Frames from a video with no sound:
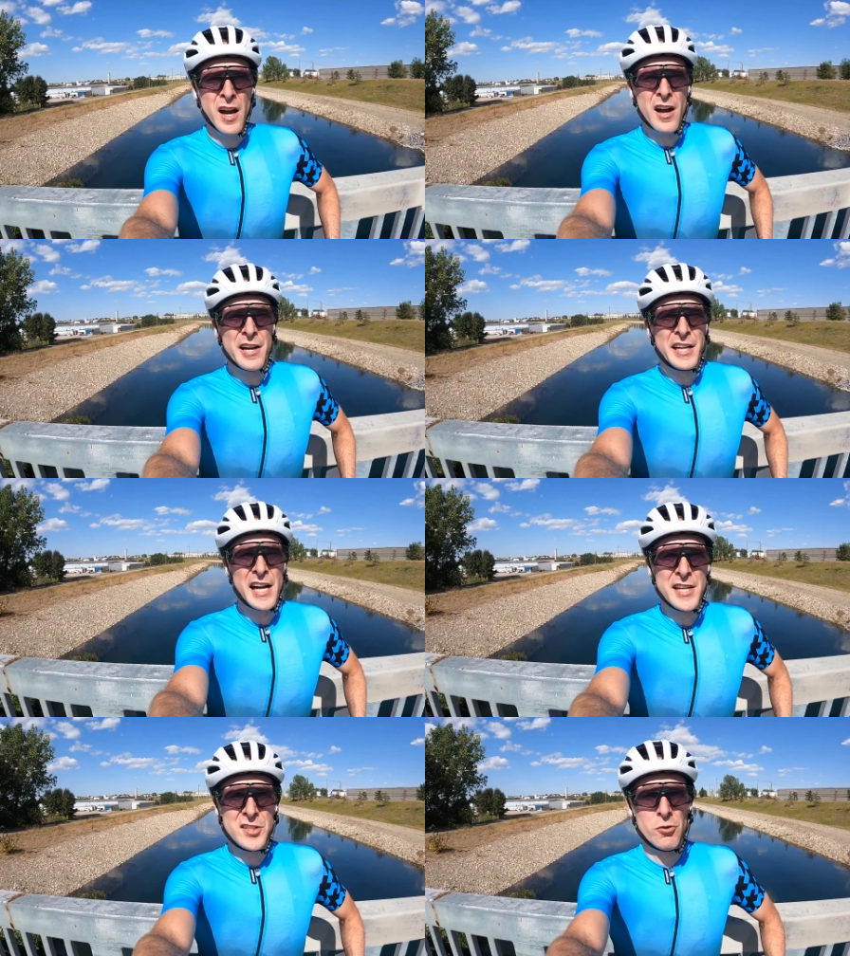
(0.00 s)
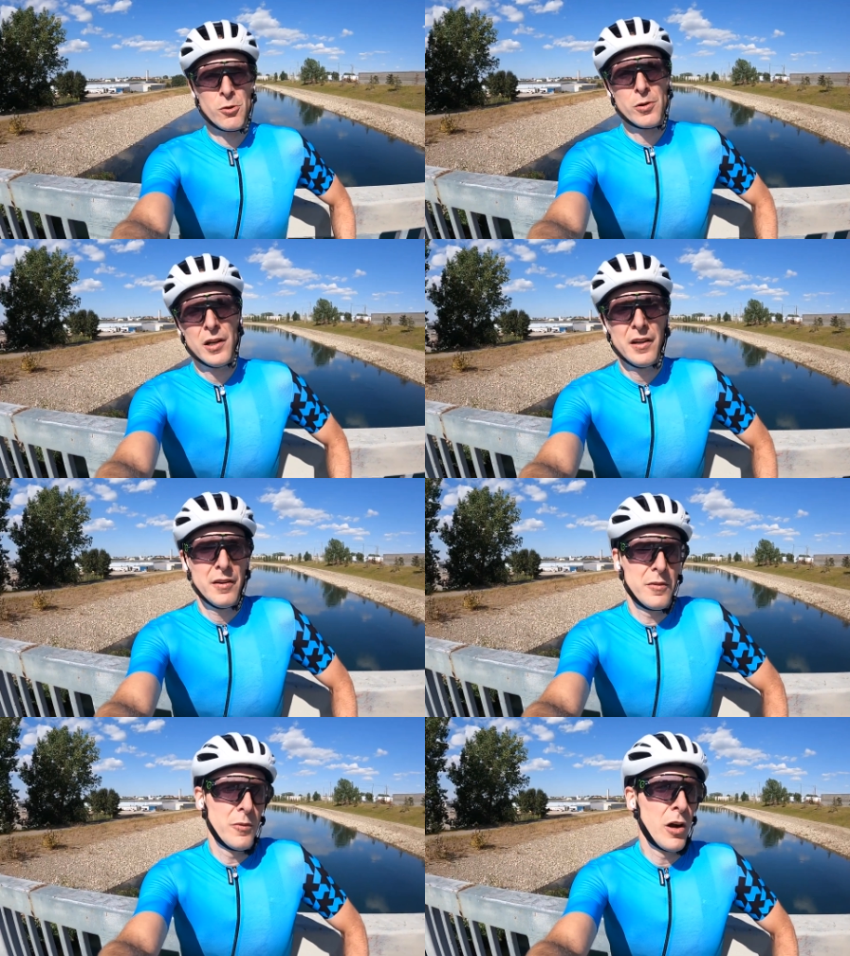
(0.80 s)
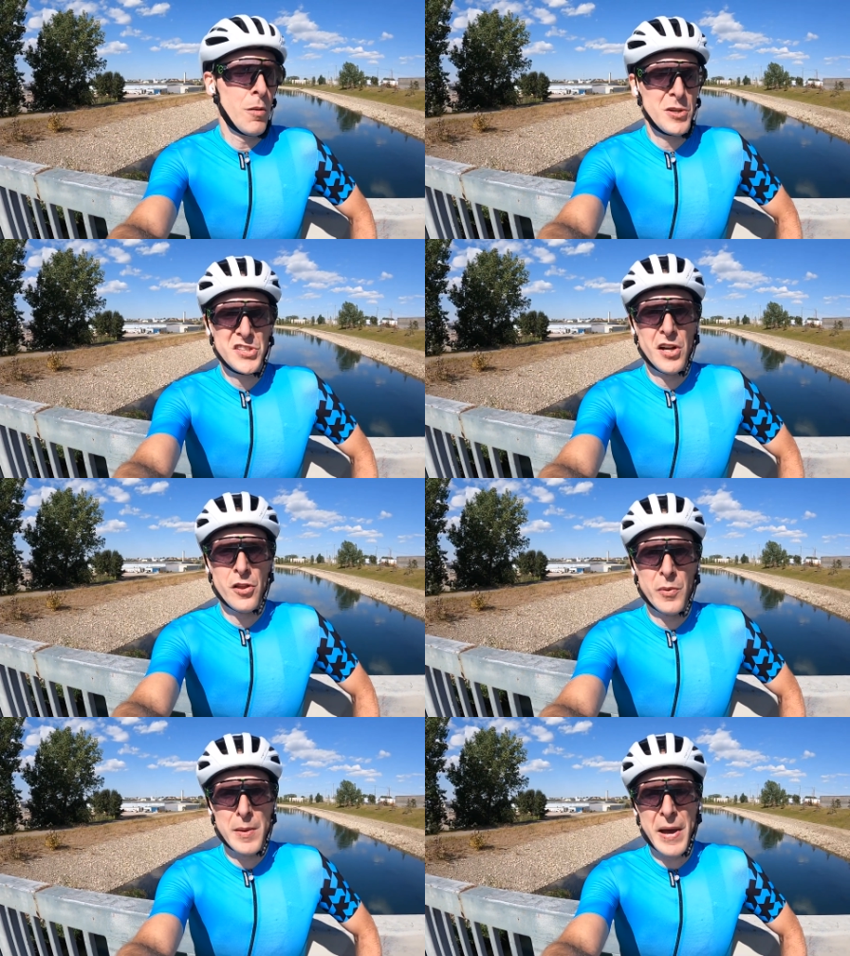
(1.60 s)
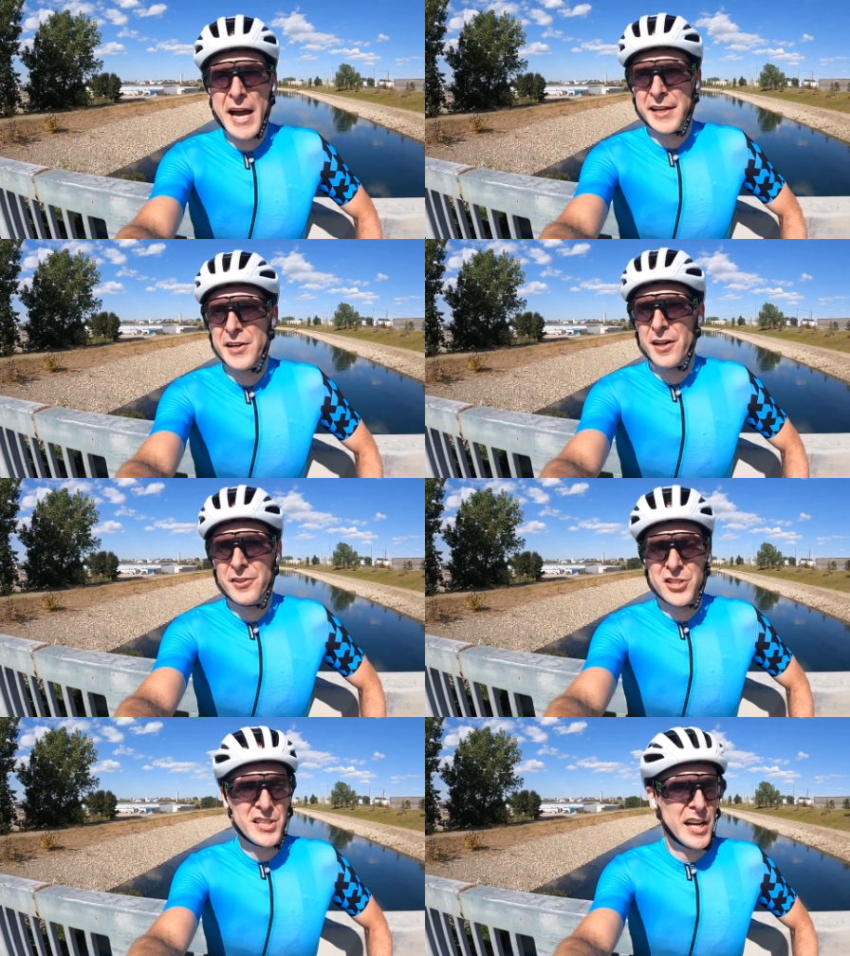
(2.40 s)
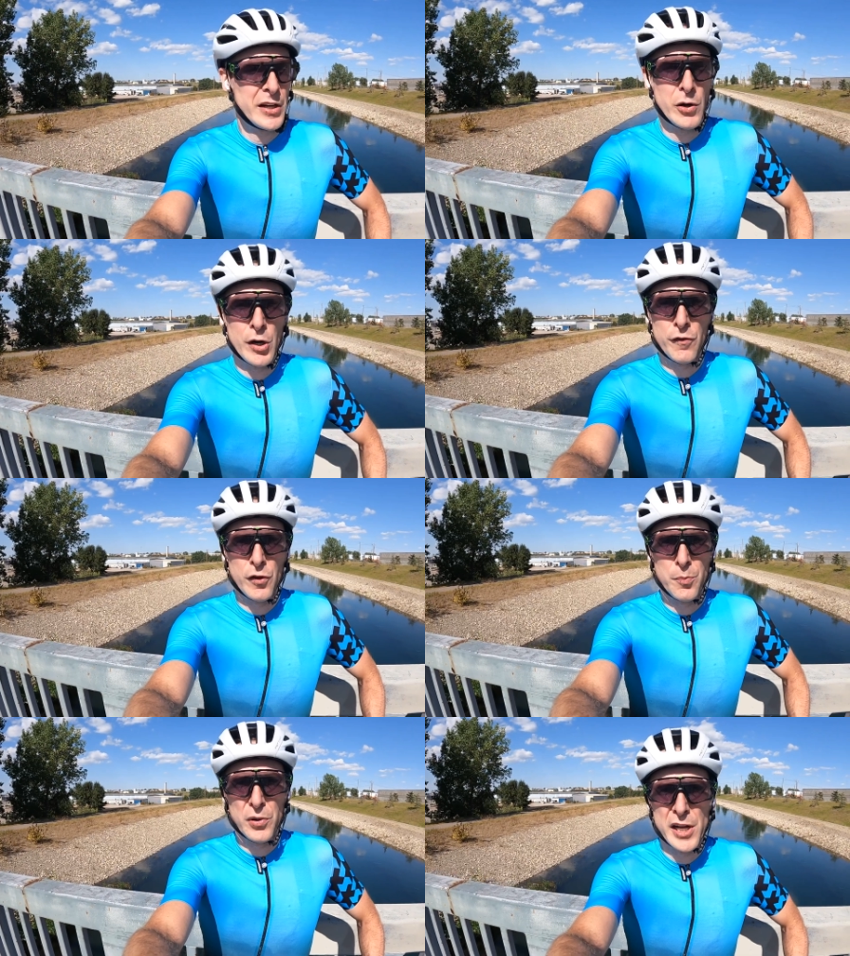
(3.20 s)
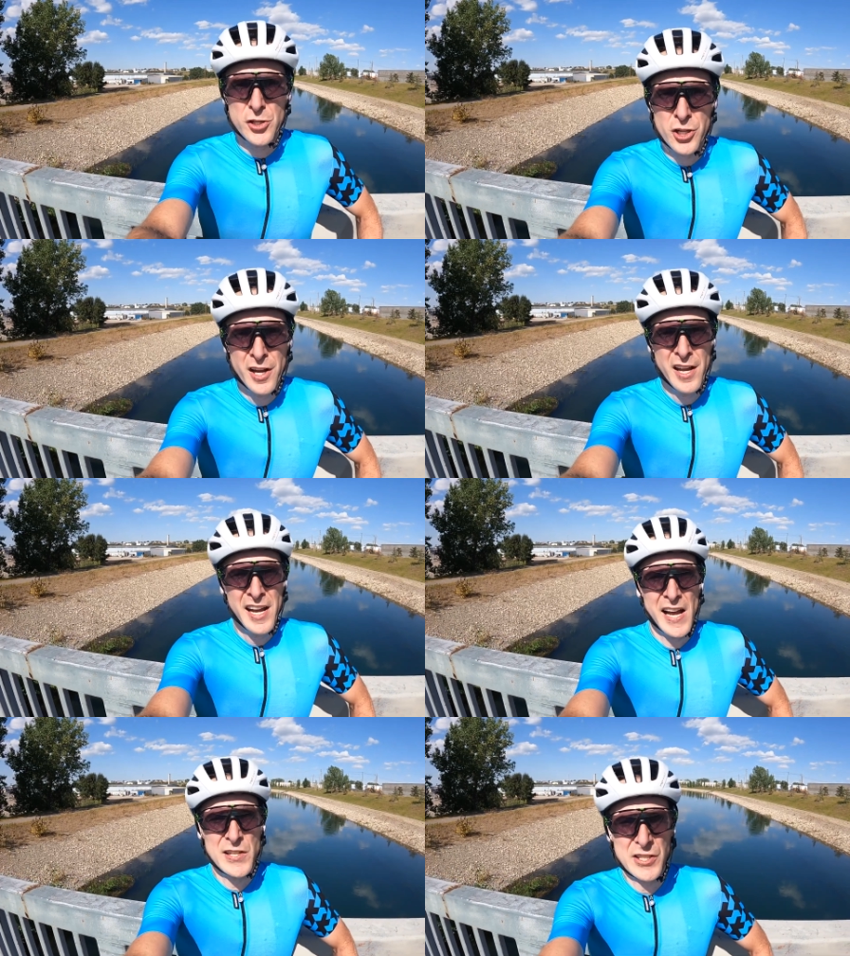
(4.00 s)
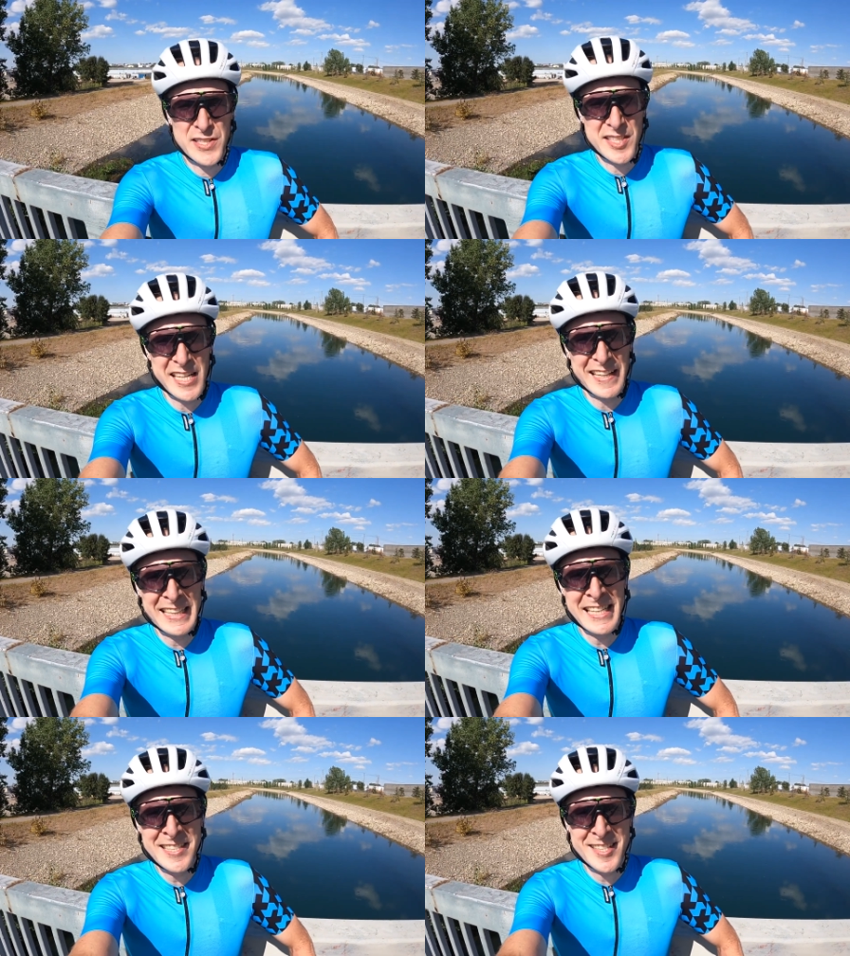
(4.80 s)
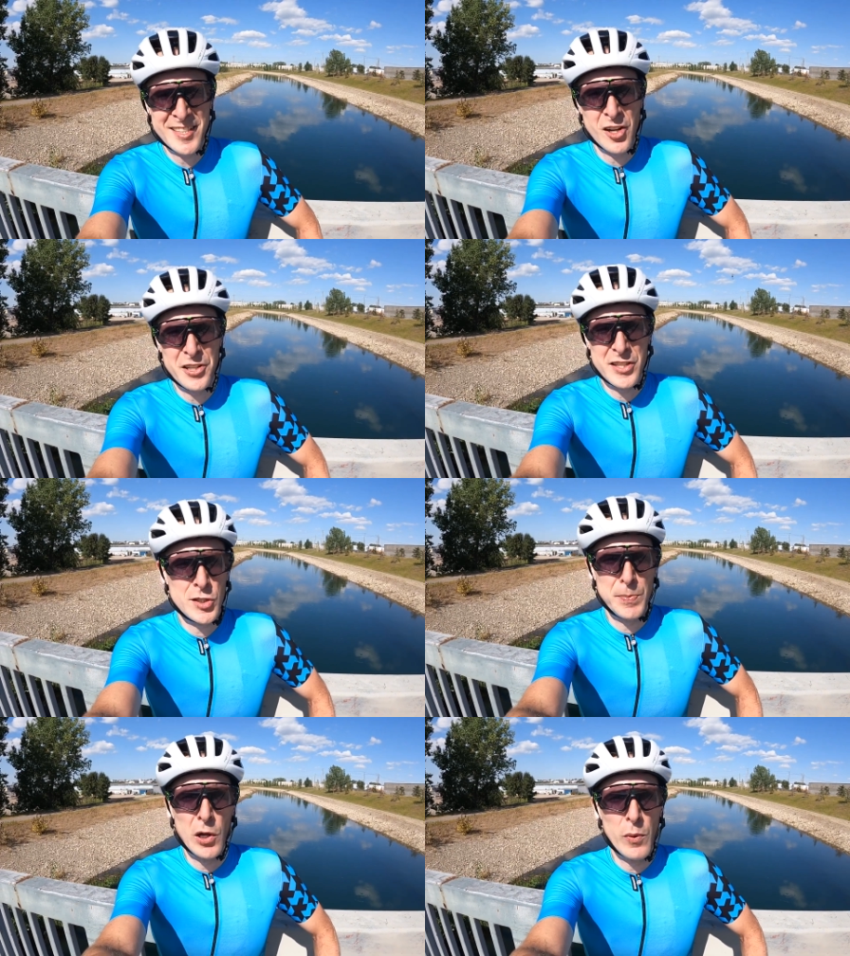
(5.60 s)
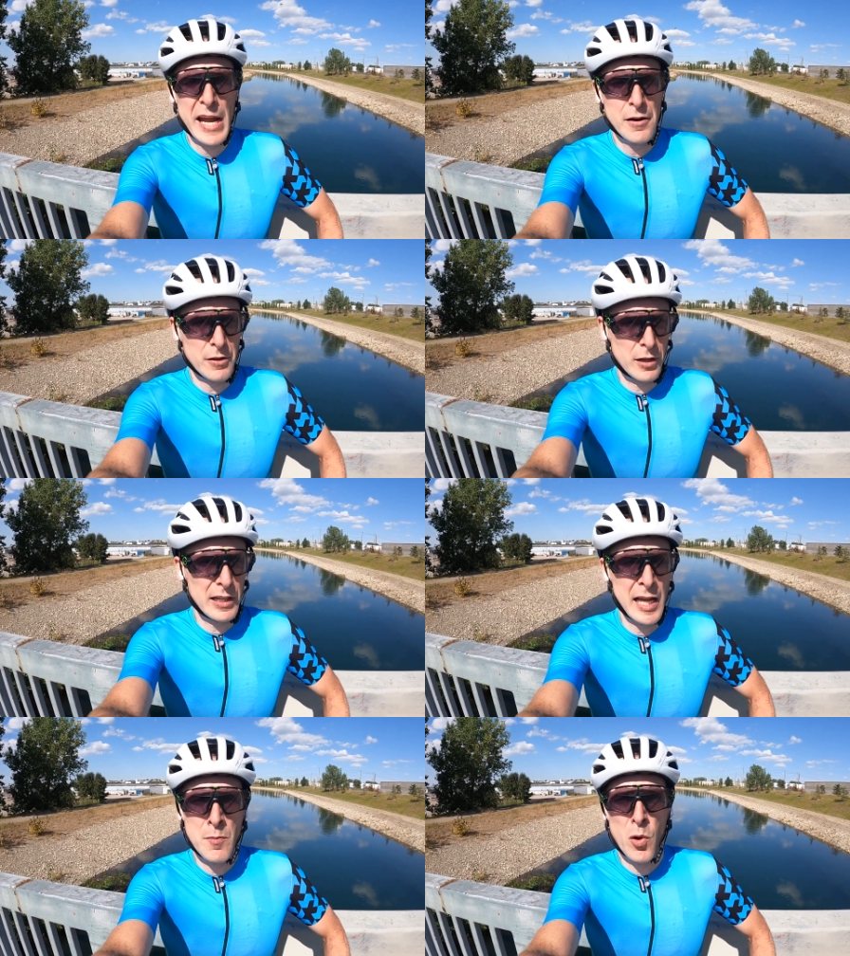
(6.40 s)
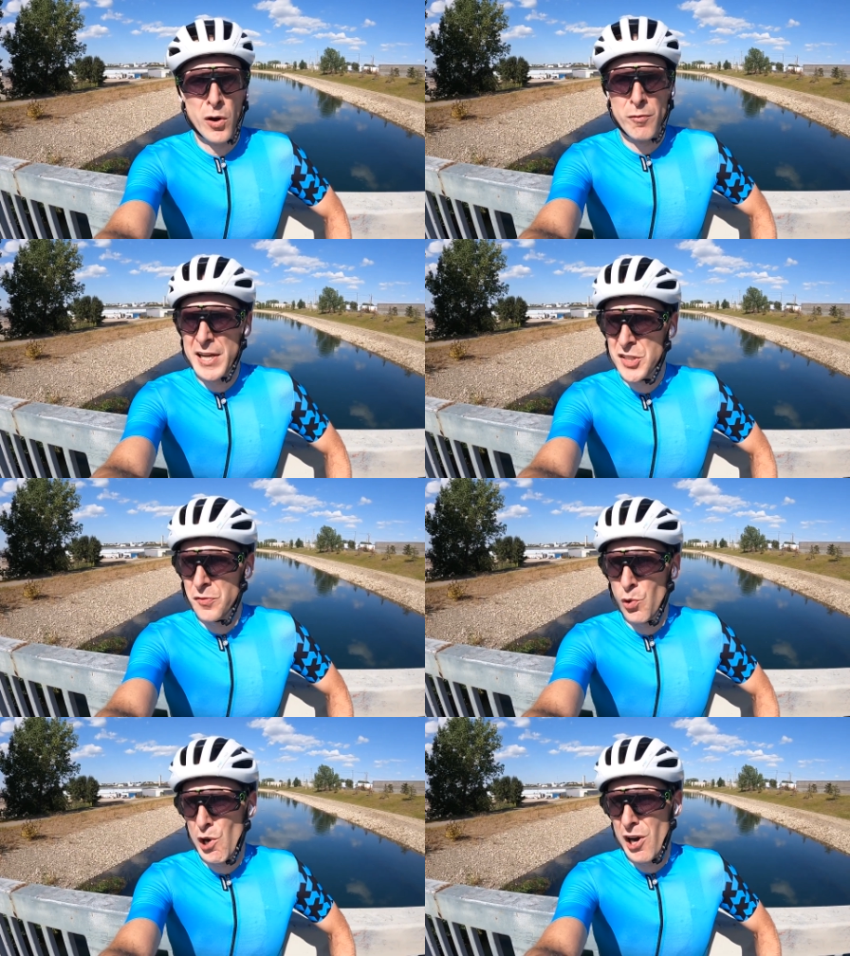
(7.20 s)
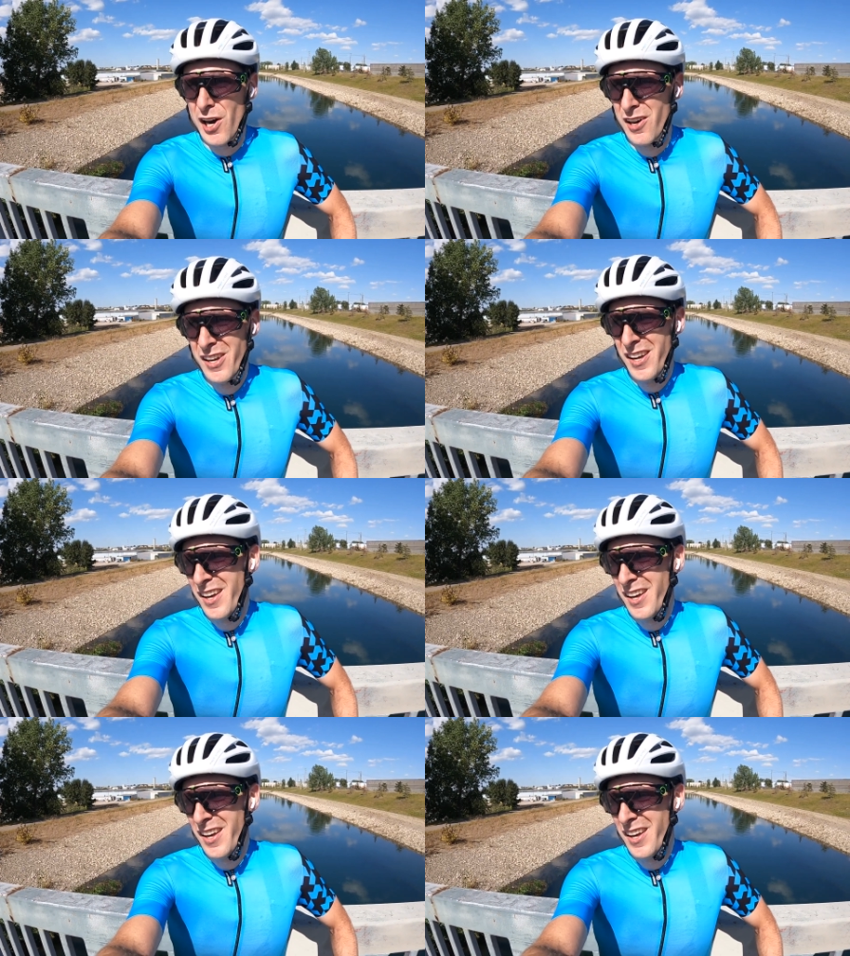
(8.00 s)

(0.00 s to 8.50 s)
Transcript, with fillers: All right, guys, so we're almost all the way back here, just kind of going over the bridge. As you can see, I think this is called the Spillway or the Glenmore Reservoir